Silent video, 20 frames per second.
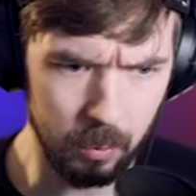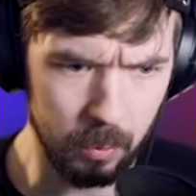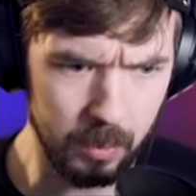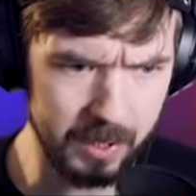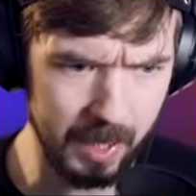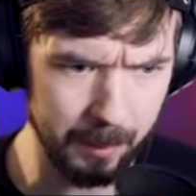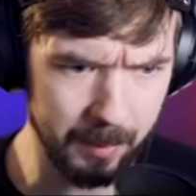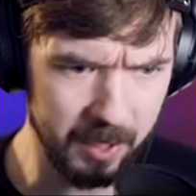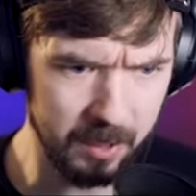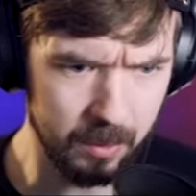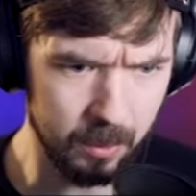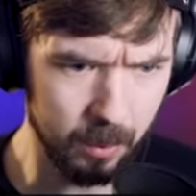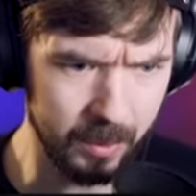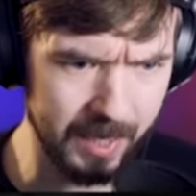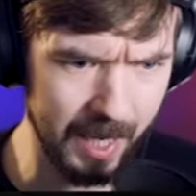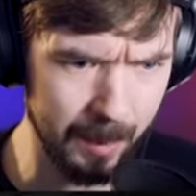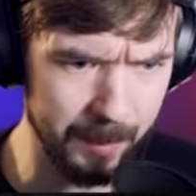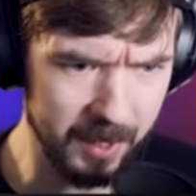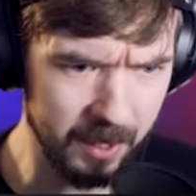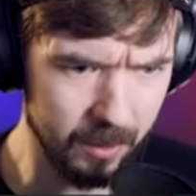What's happening?
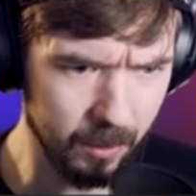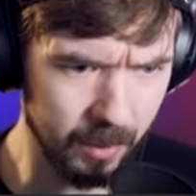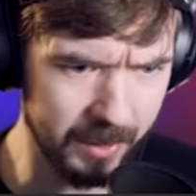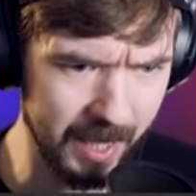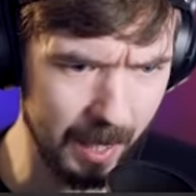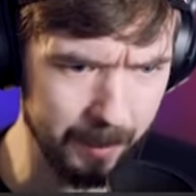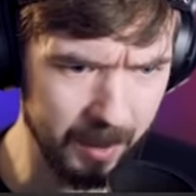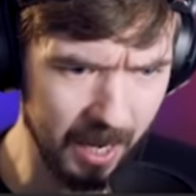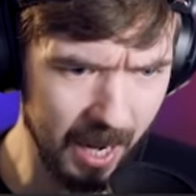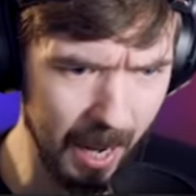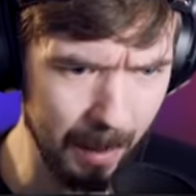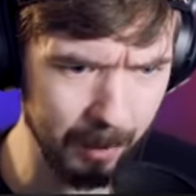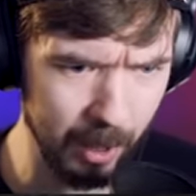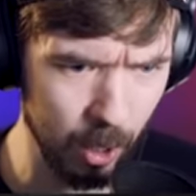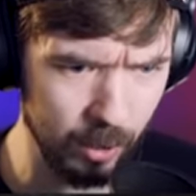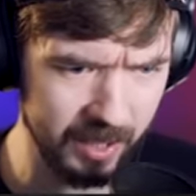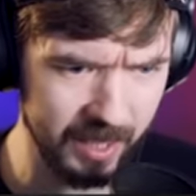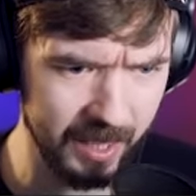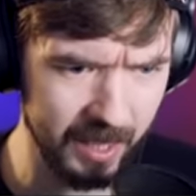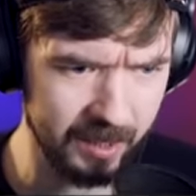What's happening? What's happening? I'm
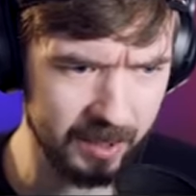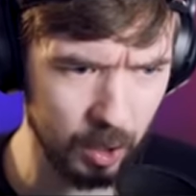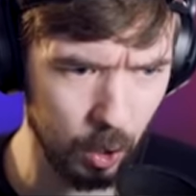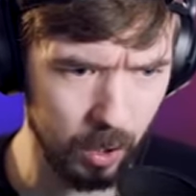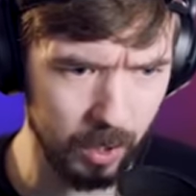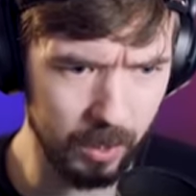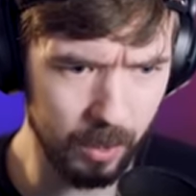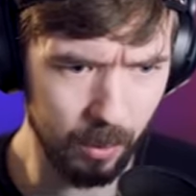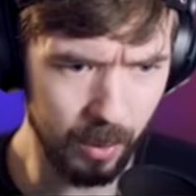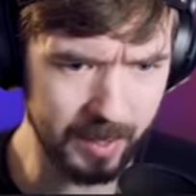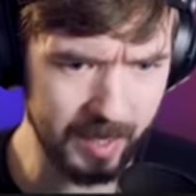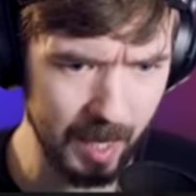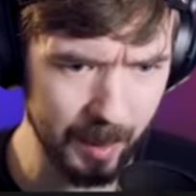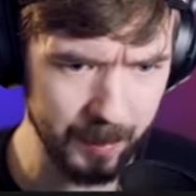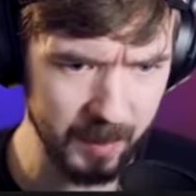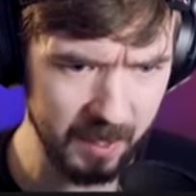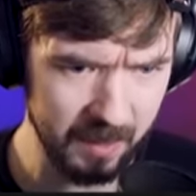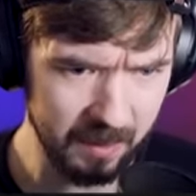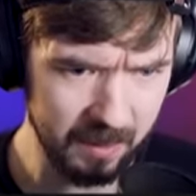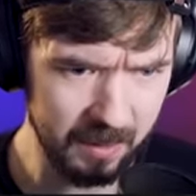closing this door! What's
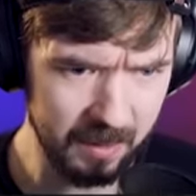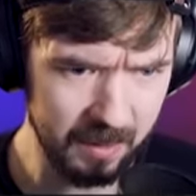happening?